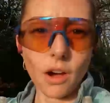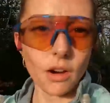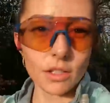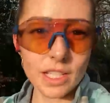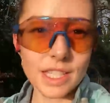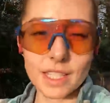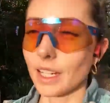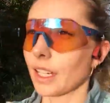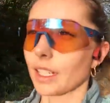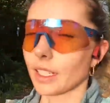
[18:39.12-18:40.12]

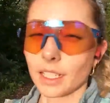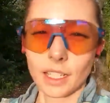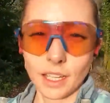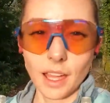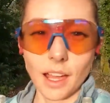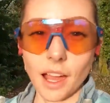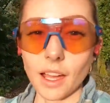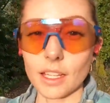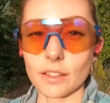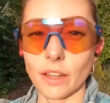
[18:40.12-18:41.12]
Honestly,
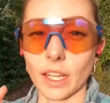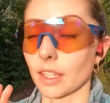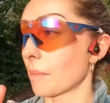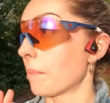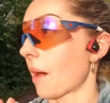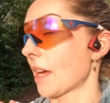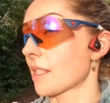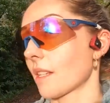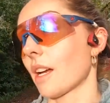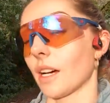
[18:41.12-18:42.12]
I have had the
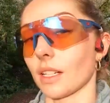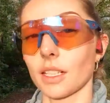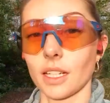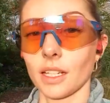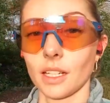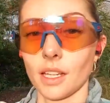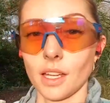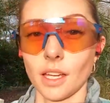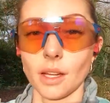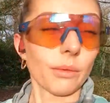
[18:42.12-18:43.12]
best luck
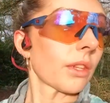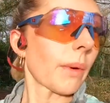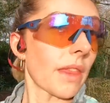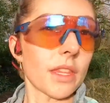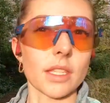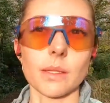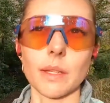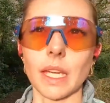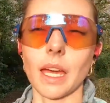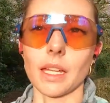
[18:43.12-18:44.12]
with the weather this
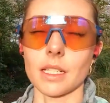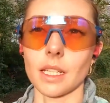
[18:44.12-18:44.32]
weekend.